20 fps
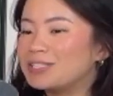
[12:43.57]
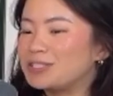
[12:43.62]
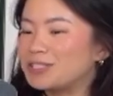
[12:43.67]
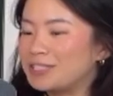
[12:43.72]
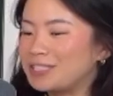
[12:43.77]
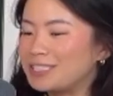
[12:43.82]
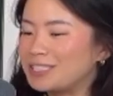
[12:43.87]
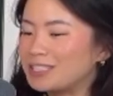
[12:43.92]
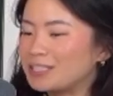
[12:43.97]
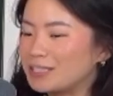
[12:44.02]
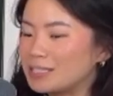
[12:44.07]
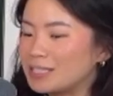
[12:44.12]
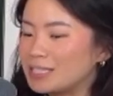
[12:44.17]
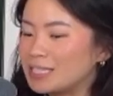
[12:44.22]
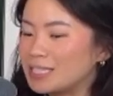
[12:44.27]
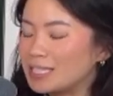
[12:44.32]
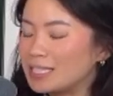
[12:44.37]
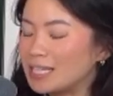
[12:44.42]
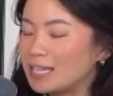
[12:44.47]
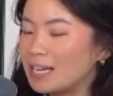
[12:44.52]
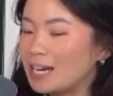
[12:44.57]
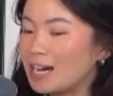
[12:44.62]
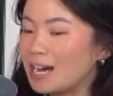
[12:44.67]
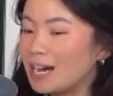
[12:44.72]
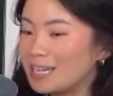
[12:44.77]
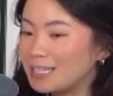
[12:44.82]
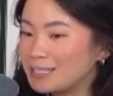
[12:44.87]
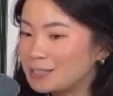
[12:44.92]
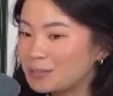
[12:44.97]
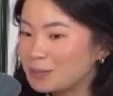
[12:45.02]
journey started in like
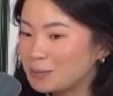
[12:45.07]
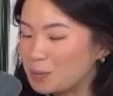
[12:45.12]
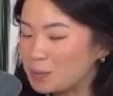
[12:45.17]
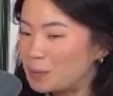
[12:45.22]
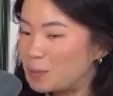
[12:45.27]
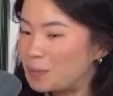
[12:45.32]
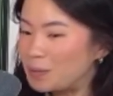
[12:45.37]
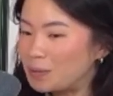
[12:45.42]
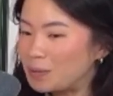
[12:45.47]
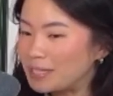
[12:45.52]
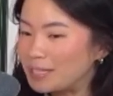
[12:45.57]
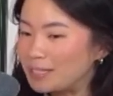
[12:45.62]
high school,